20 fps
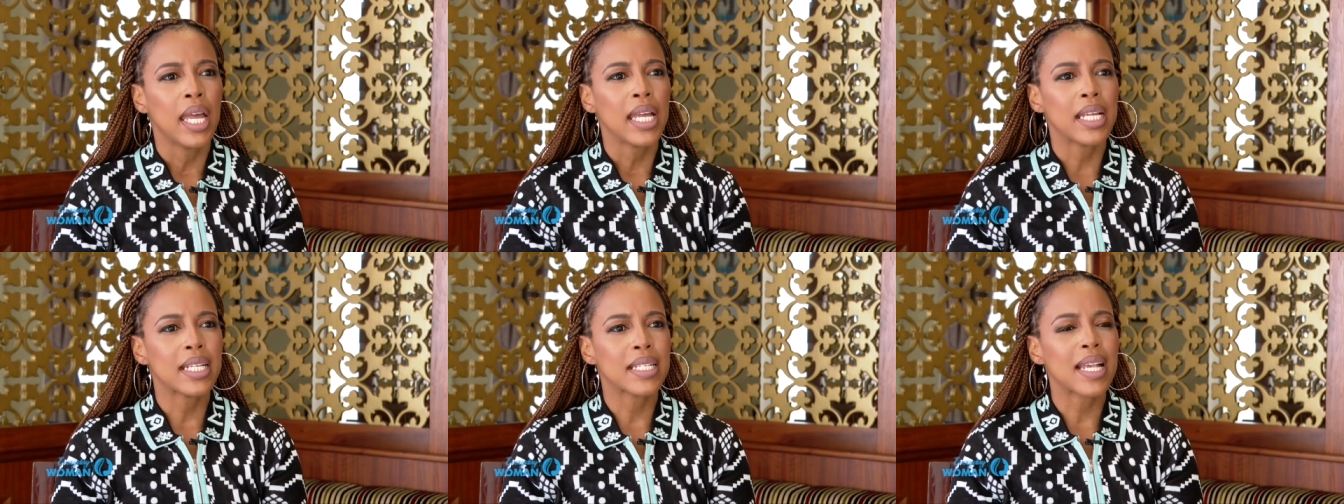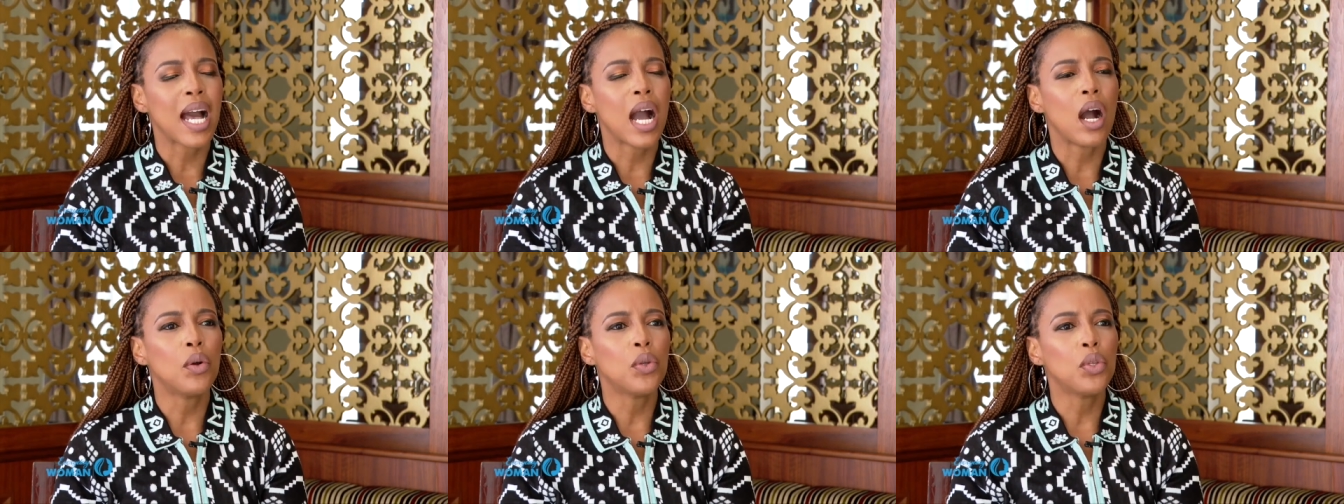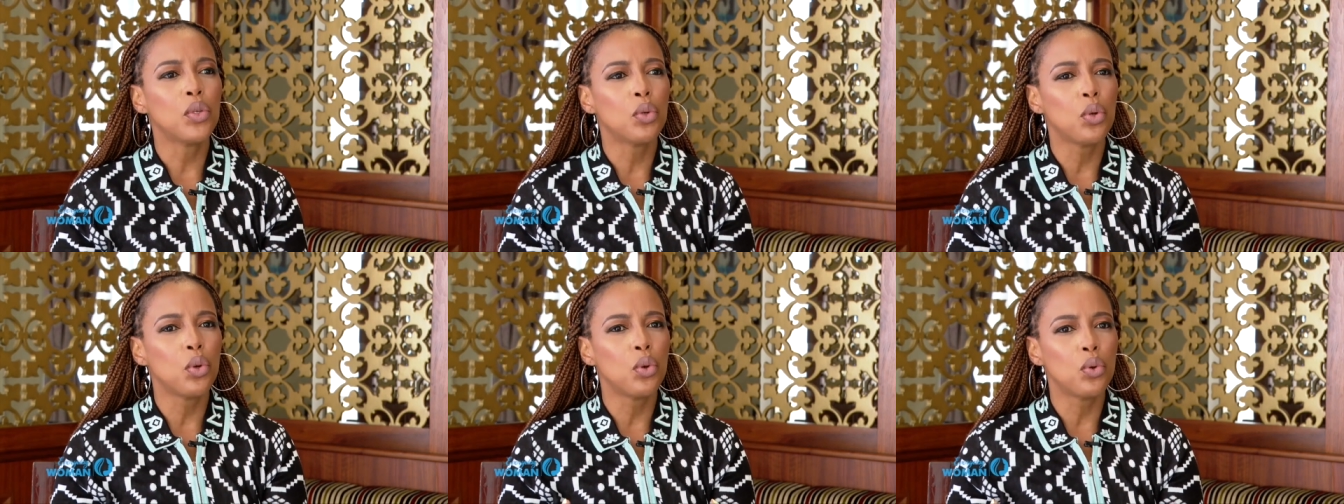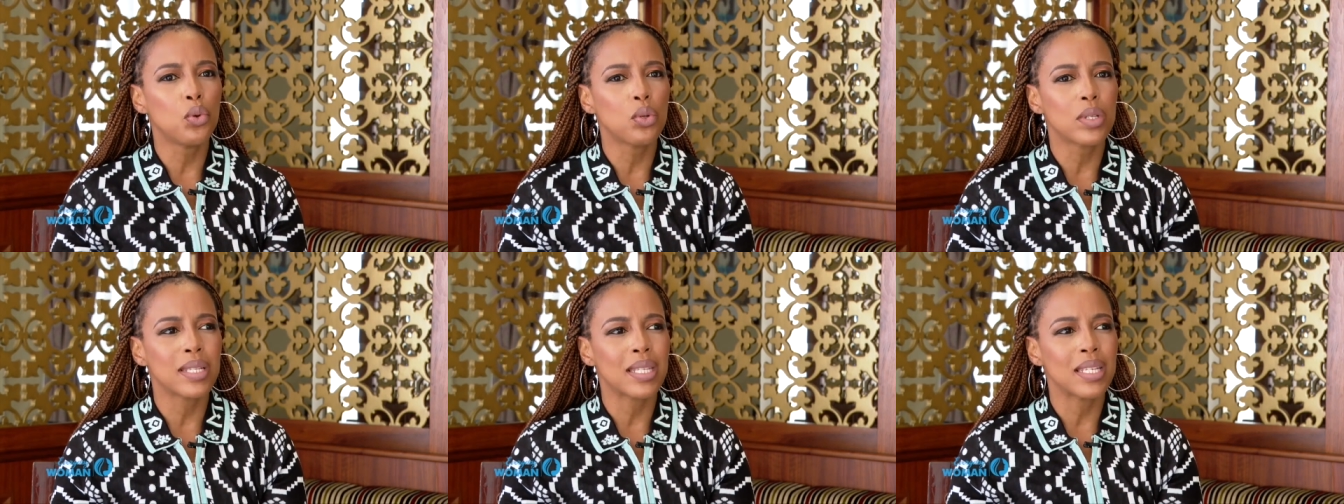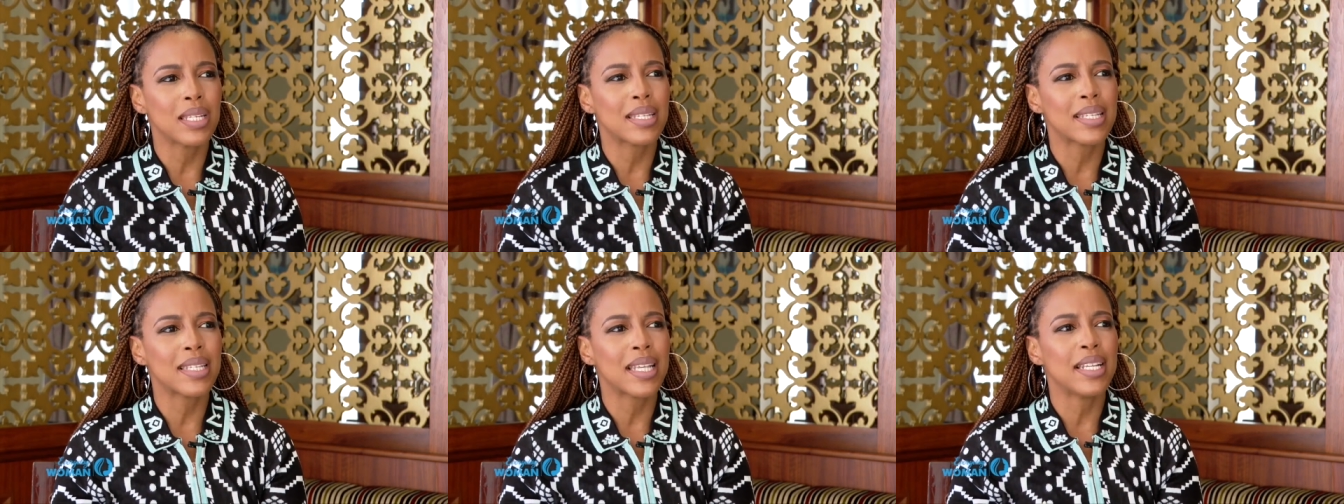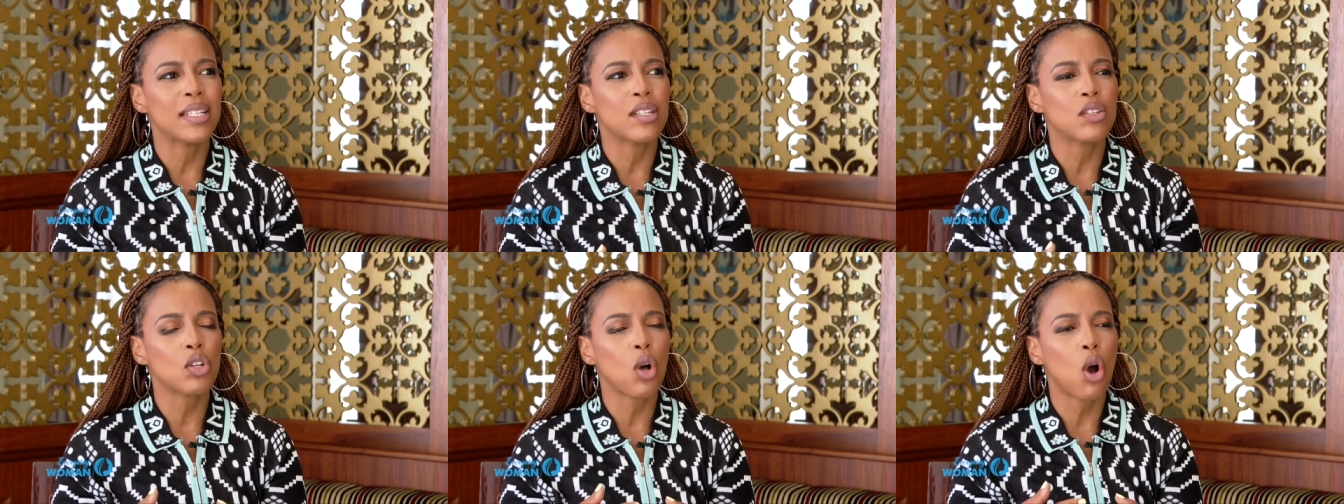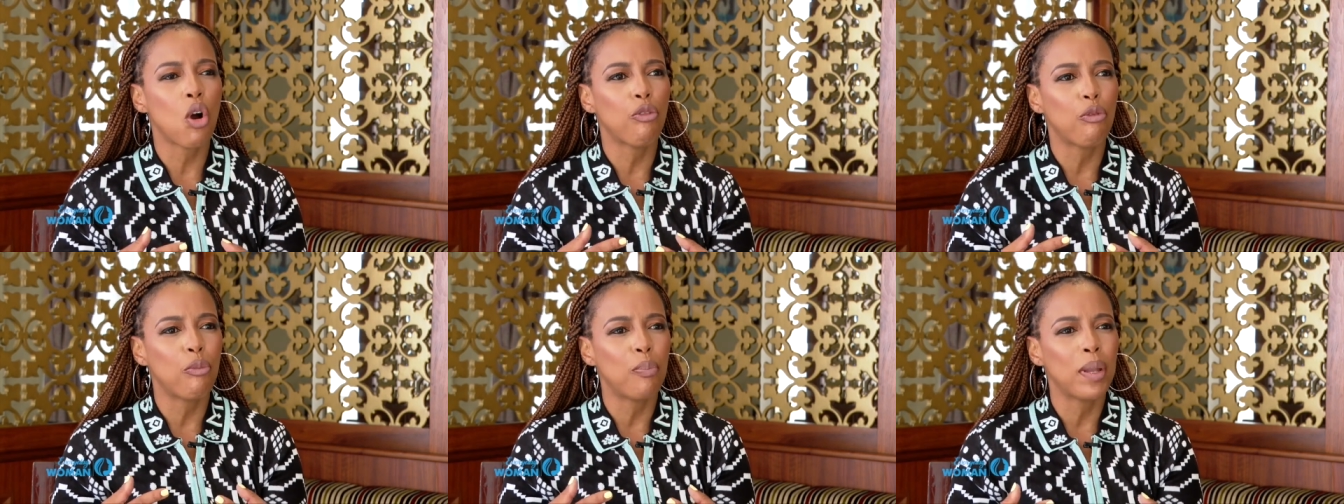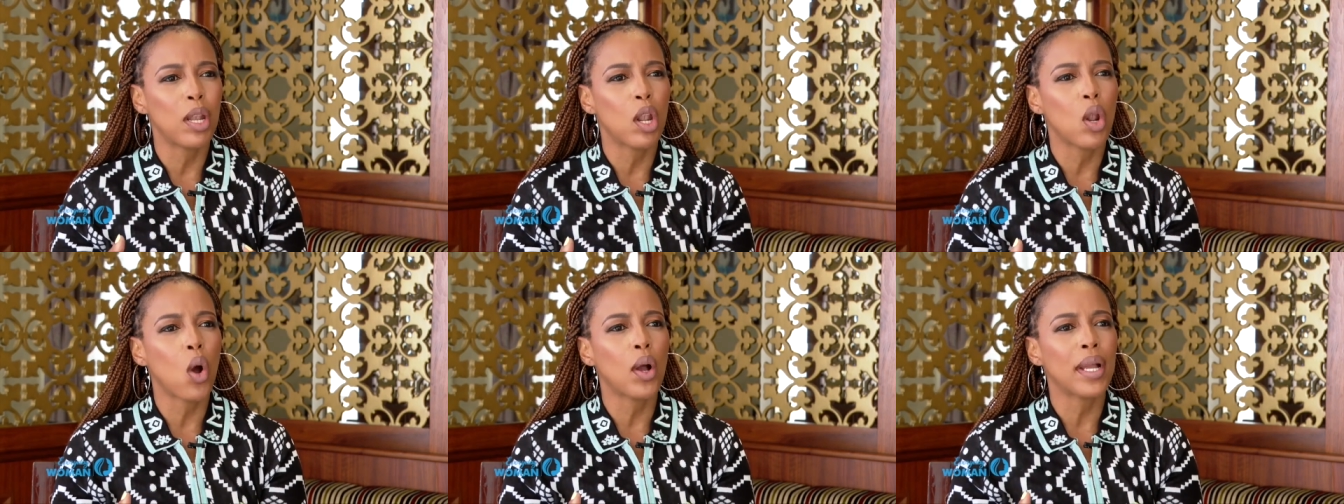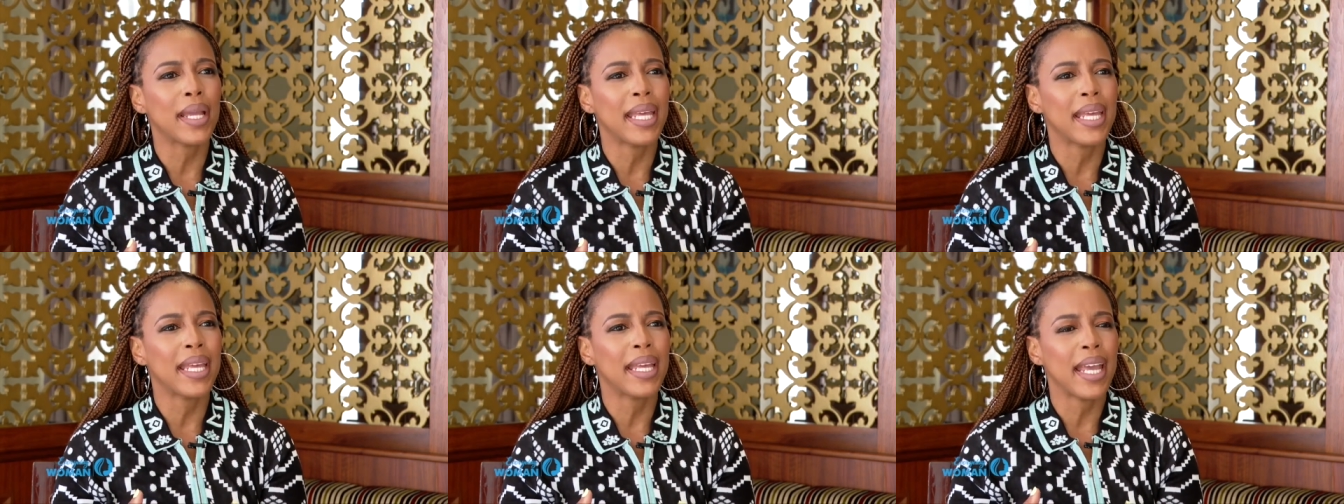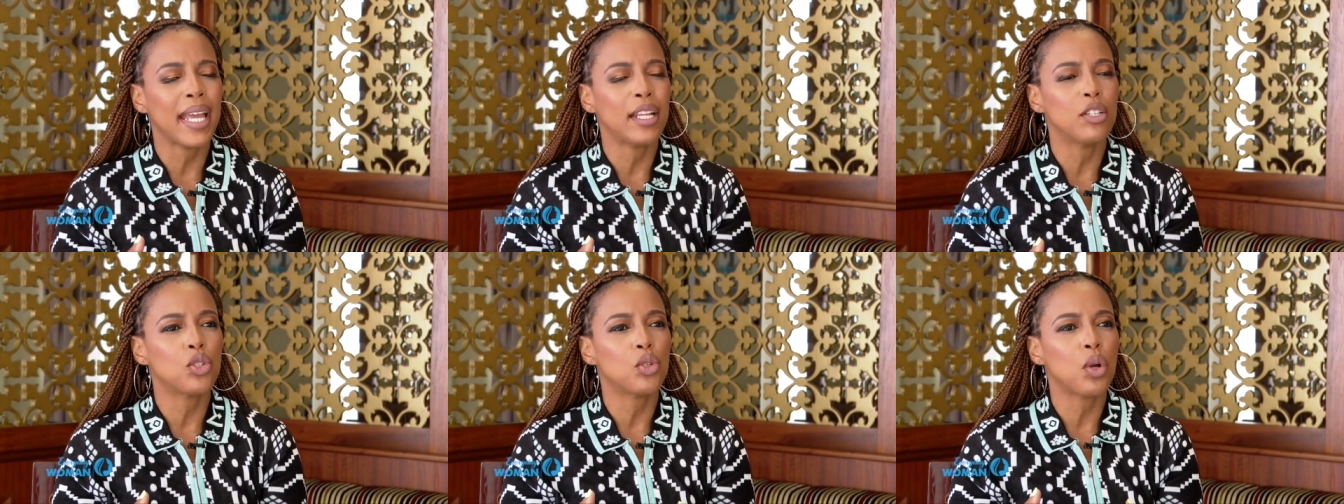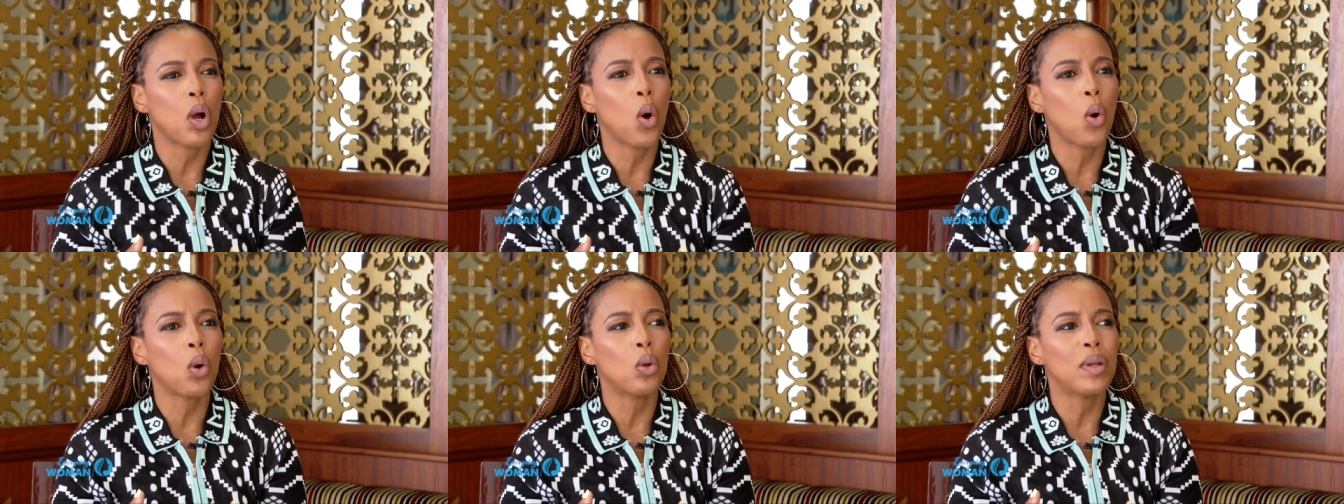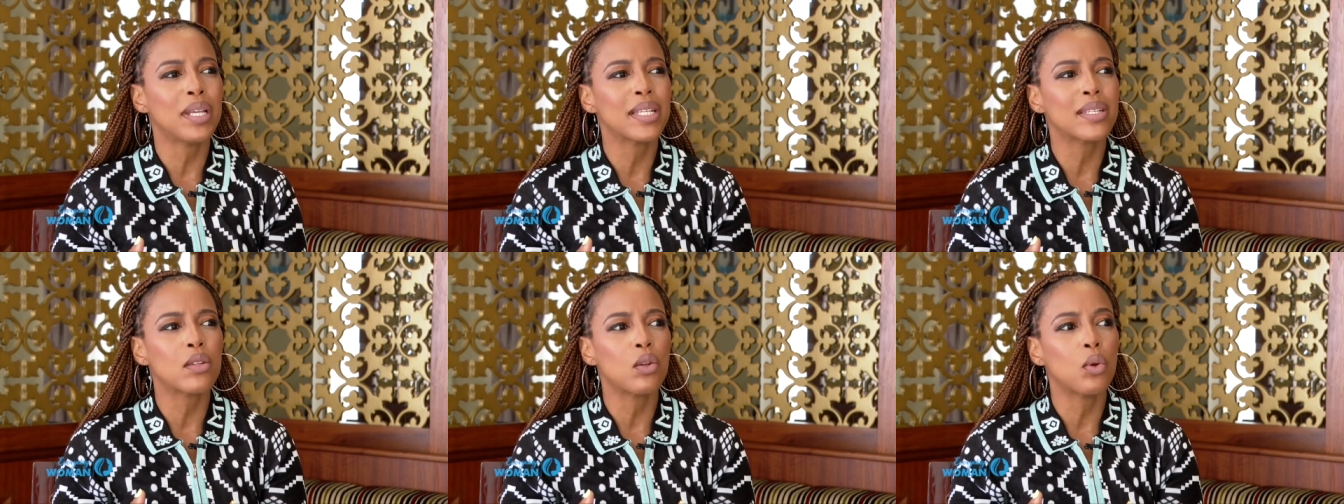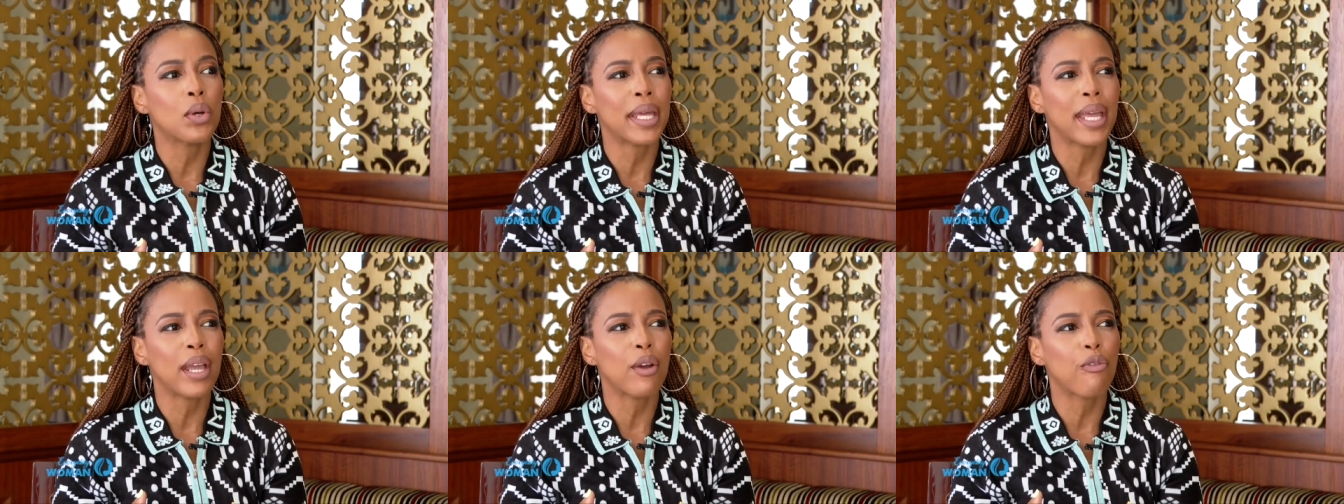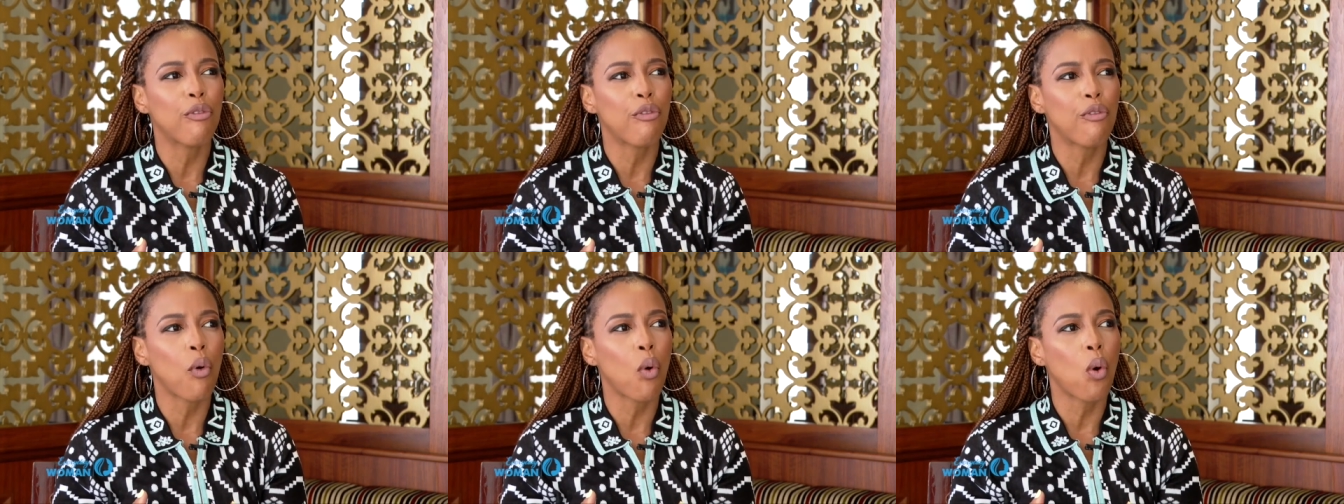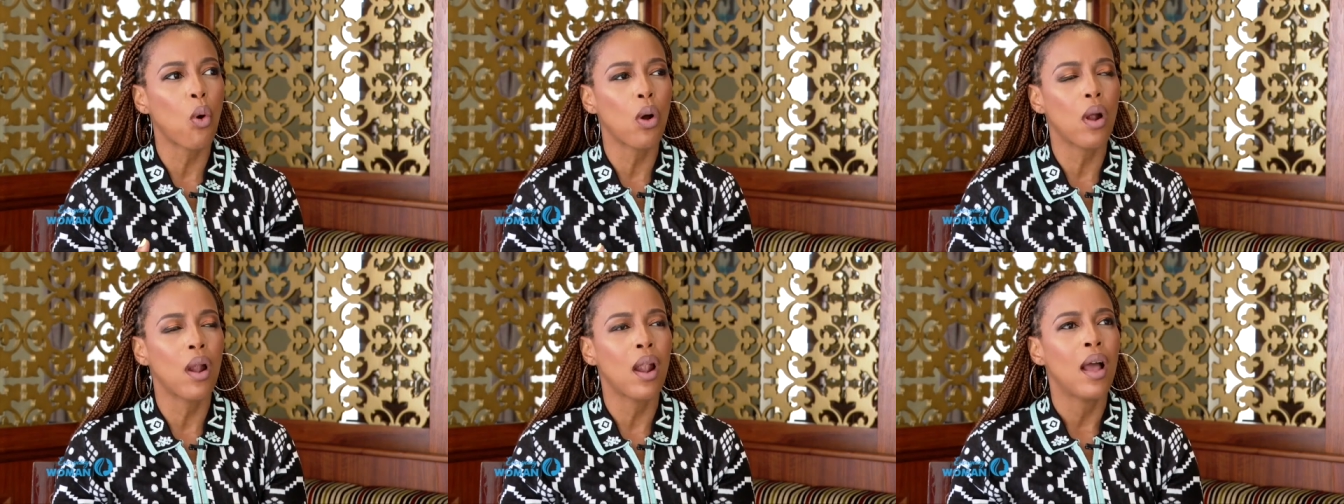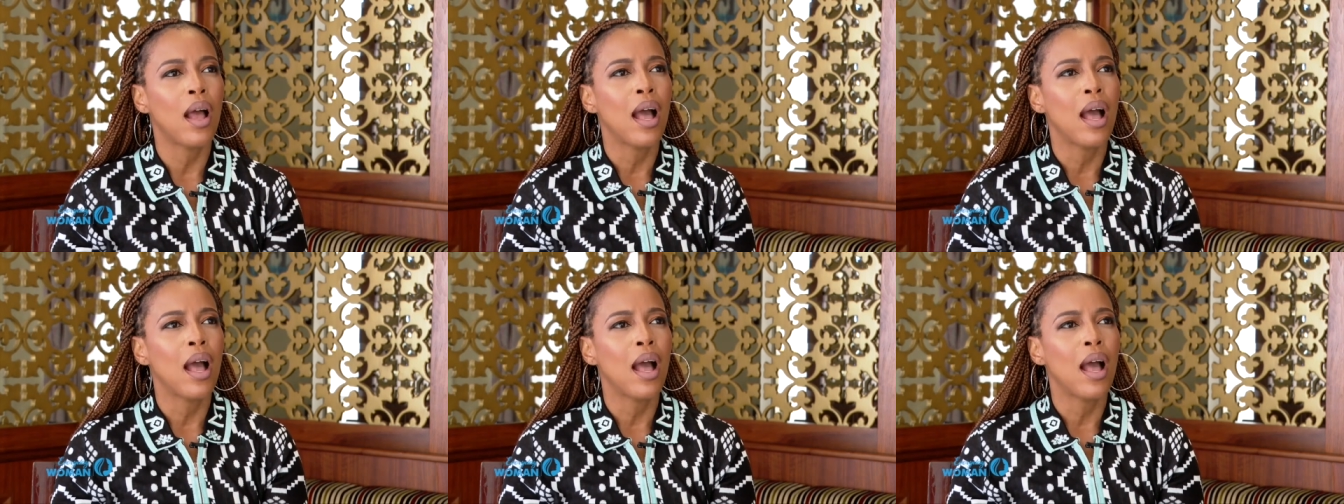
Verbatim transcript: is how you lose this sense of belonging and you are always looking for